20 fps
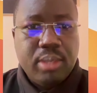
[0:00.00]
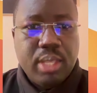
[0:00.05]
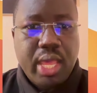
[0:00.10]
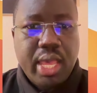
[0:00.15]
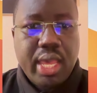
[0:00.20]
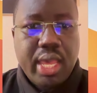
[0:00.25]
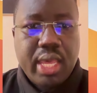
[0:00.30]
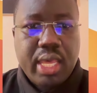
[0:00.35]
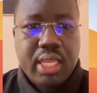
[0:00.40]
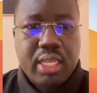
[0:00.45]

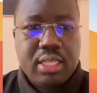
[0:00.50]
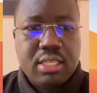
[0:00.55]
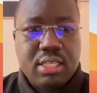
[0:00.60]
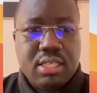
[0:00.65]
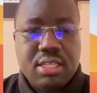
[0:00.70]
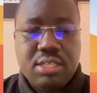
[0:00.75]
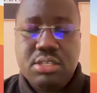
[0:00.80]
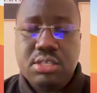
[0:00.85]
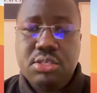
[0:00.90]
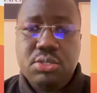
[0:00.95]

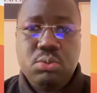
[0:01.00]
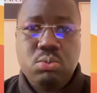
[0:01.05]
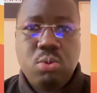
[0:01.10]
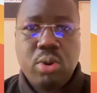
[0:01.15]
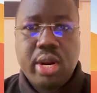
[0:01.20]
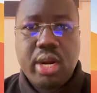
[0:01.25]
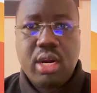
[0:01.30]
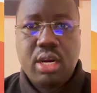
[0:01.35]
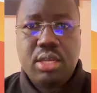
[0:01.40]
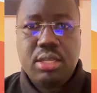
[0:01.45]
And this is
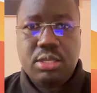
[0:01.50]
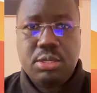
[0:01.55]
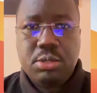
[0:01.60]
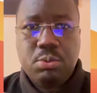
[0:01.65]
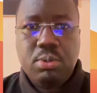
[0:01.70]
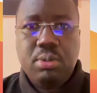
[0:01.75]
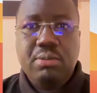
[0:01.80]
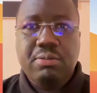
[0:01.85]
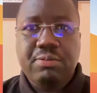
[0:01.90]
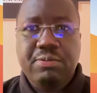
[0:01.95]
where you
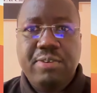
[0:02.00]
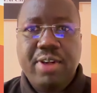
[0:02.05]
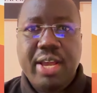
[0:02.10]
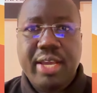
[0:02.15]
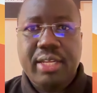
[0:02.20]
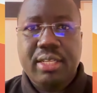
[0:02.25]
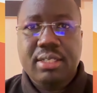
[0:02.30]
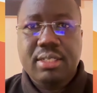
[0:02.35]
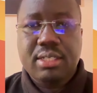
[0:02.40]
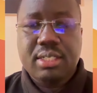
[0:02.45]
will
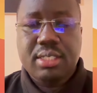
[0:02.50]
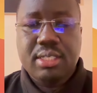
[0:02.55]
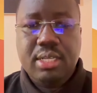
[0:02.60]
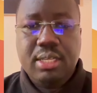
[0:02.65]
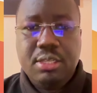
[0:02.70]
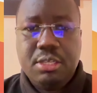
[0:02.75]
find